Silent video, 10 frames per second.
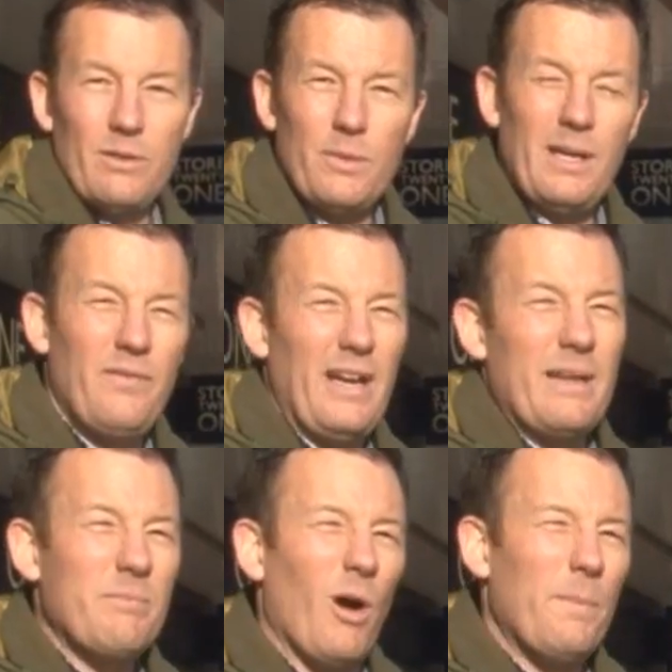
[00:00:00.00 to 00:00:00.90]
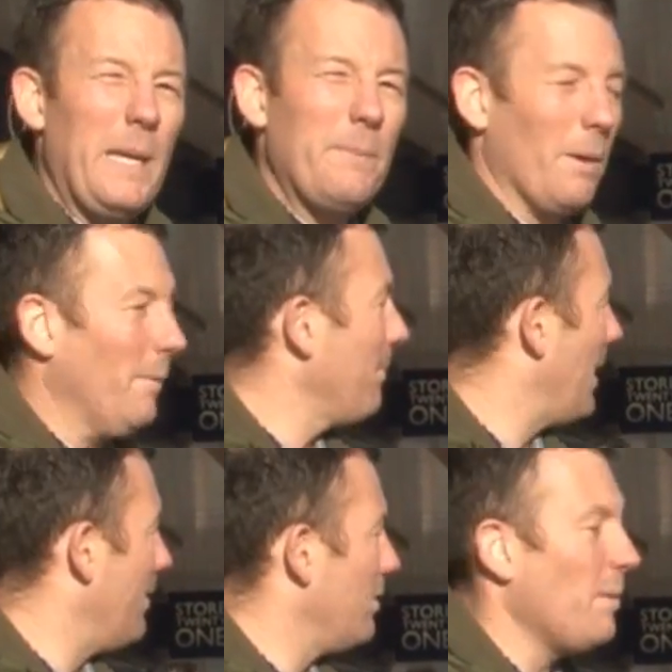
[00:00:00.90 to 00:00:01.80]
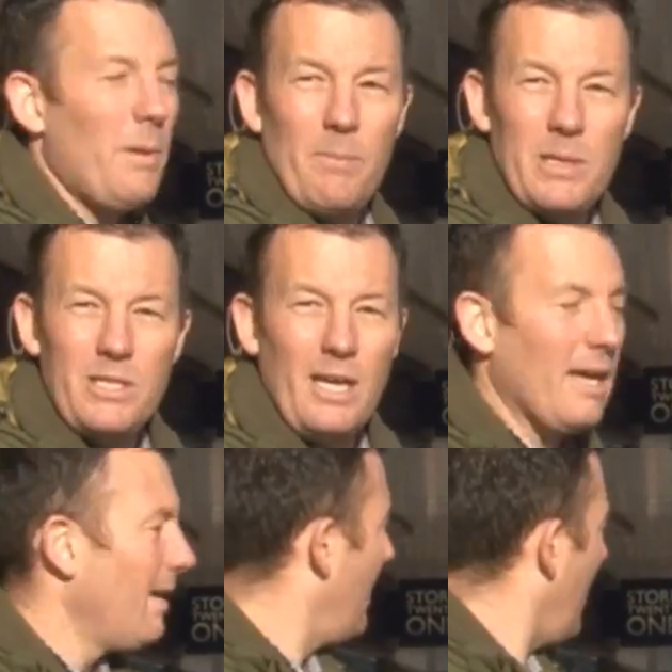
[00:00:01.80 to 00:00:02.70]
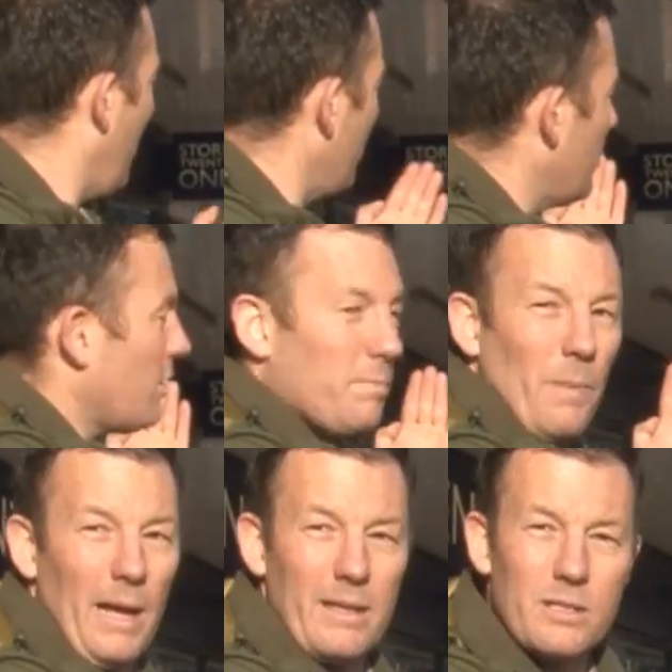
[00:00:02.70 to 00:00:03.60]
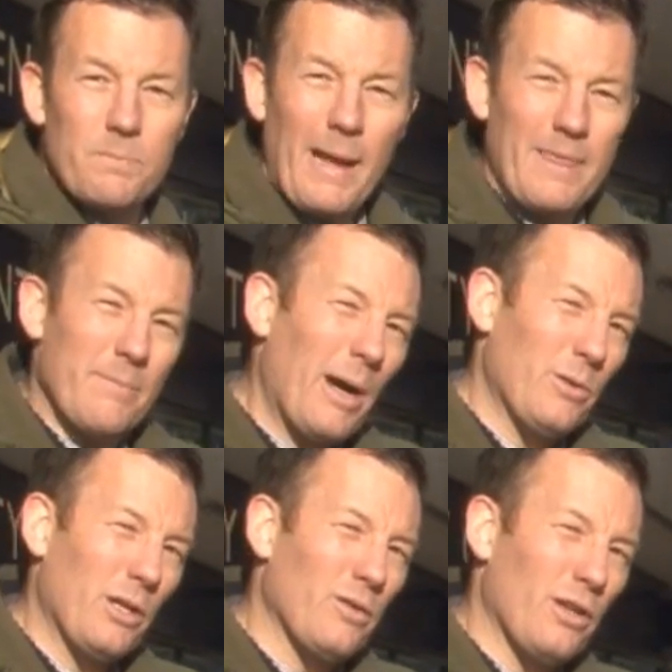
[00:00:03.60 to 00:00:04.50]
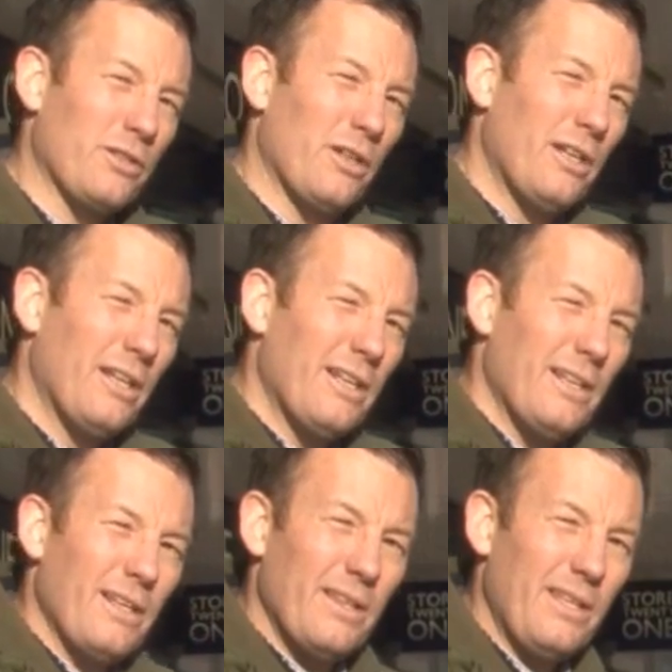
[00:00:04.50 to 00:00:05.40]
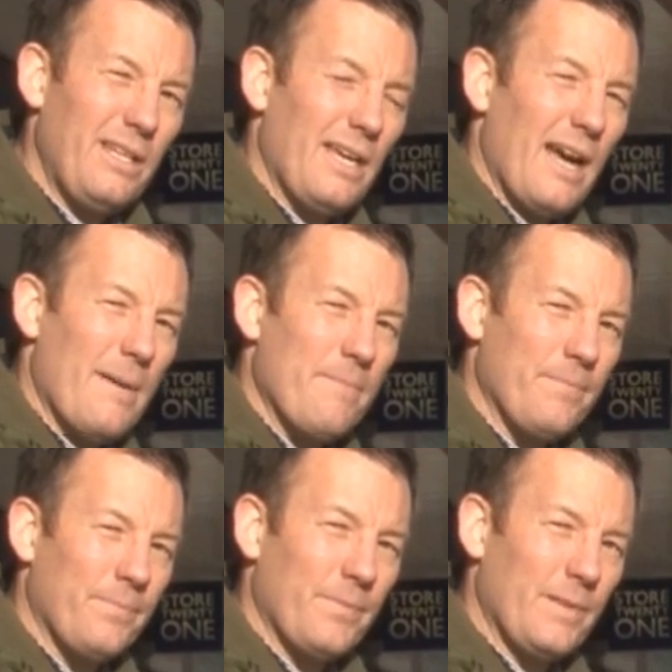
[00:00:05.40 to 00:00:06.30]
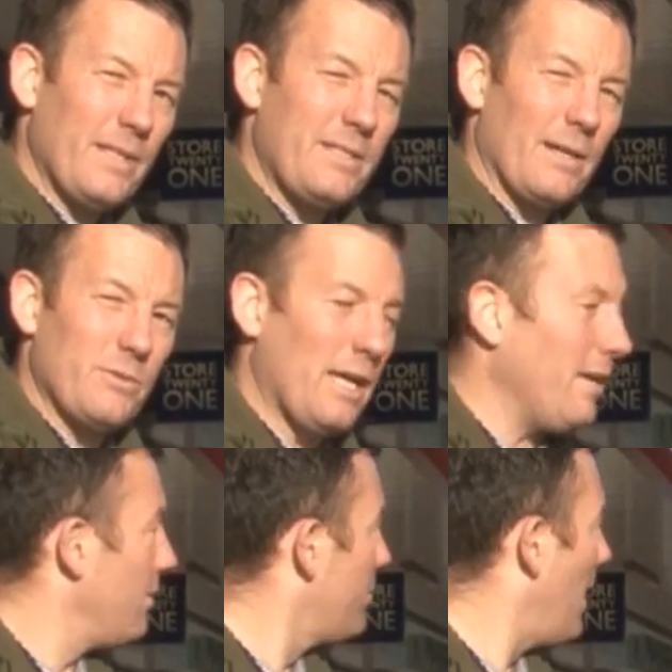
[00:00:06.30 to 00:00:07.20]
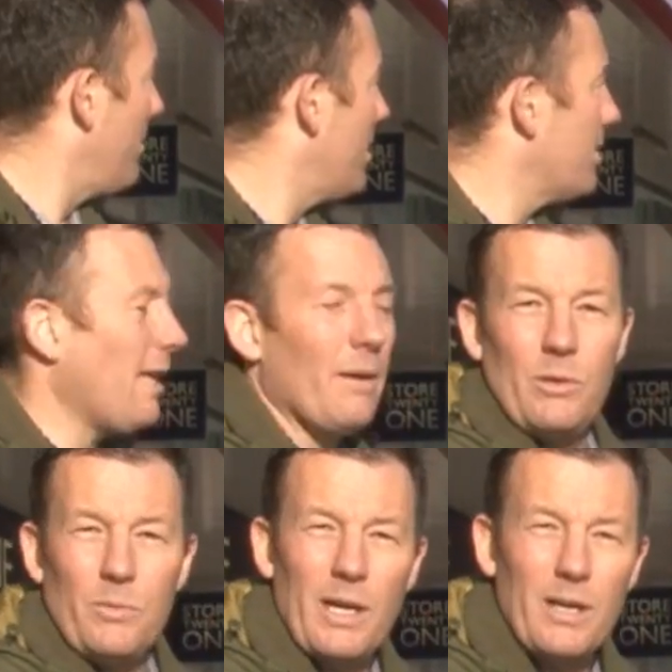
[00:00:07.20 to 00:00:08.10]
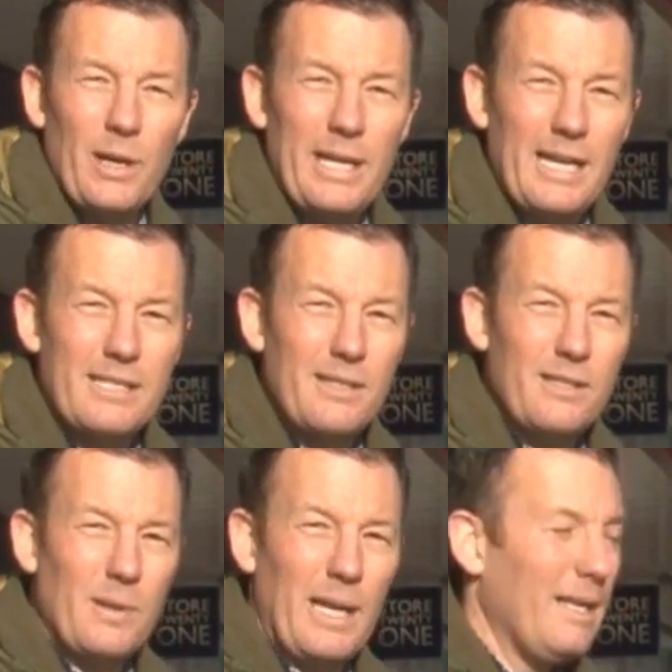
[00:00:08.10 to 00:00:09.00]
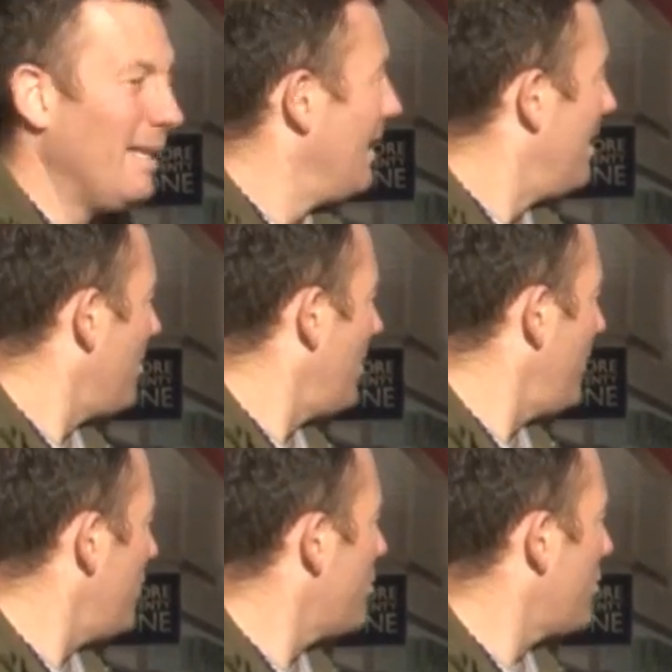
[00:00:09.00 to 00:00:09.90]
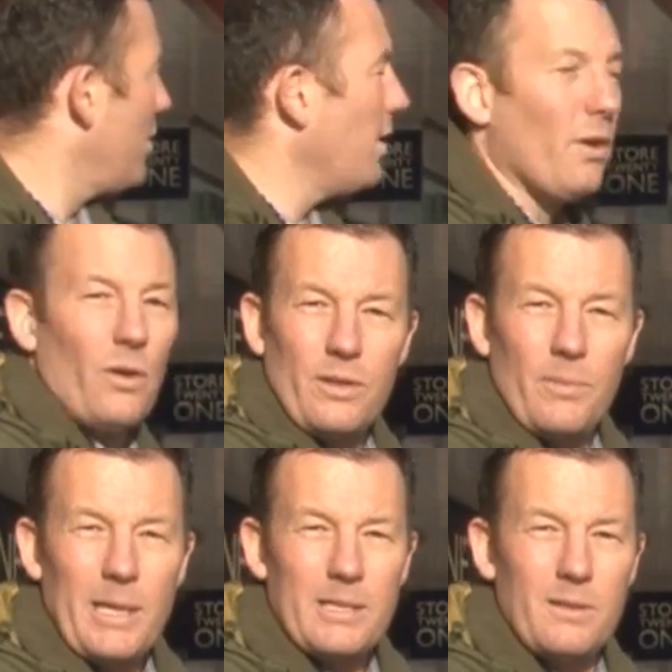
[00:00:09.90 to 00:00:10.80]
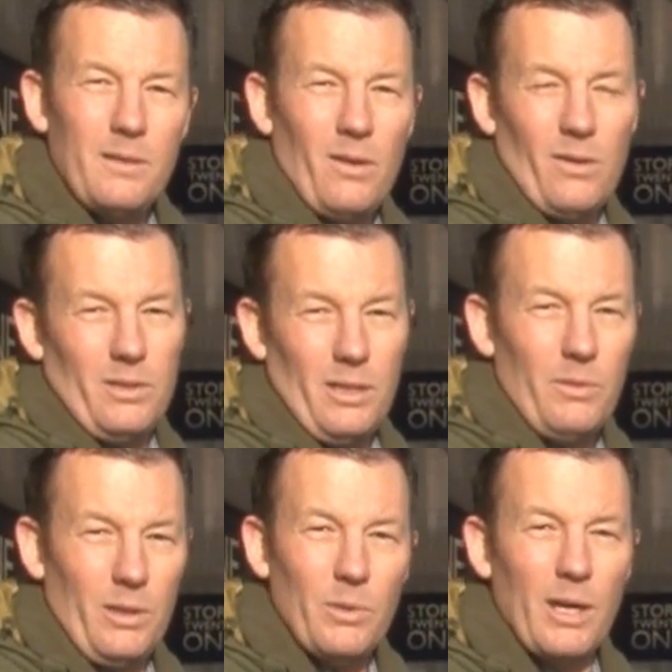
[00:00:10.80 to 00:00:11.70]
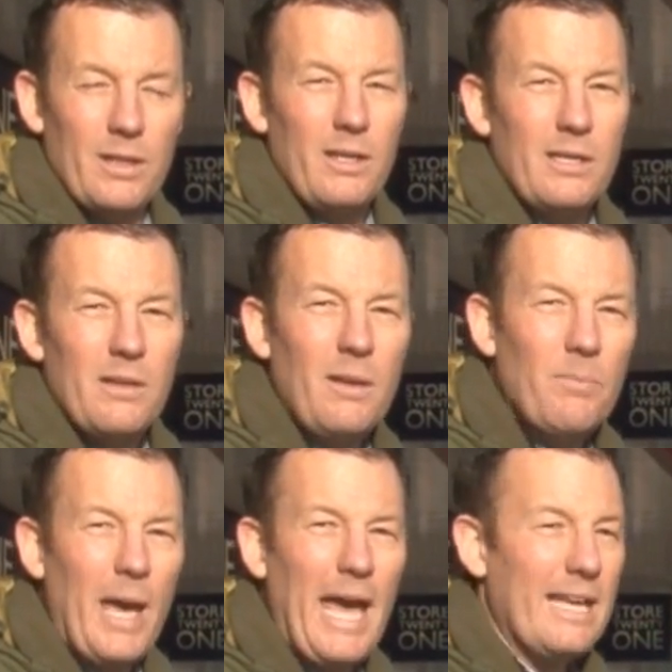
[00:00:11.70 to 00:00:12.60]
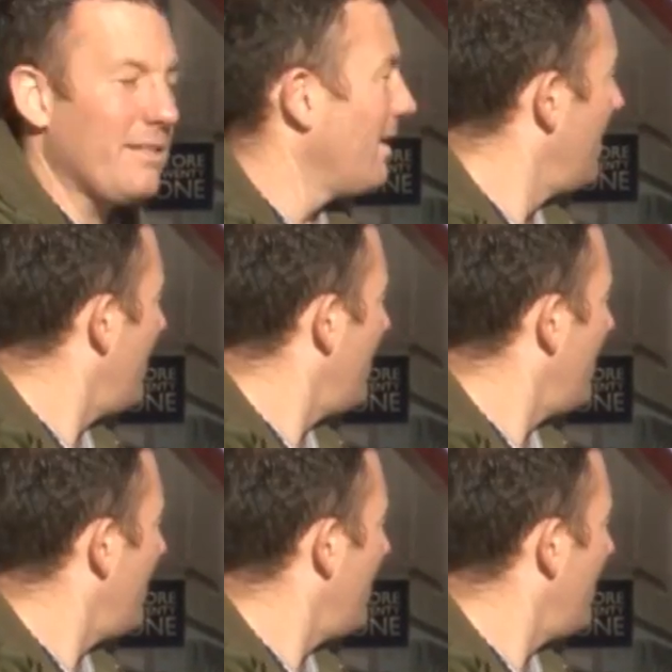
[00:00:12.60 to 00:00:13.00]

as well, if I had more people and it was a bit busier, I would just span them out across the town centre as well, because that would work quite nicely as well. But if you're just on your own, or you're working in pairs,